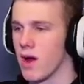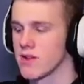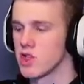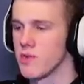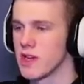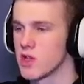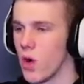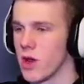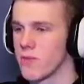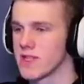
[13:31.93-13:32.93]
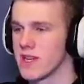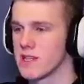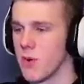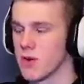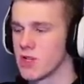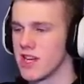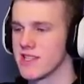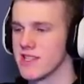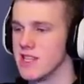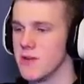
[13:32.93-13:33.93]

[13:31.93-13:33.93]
whales used to be a 20% spawn chance in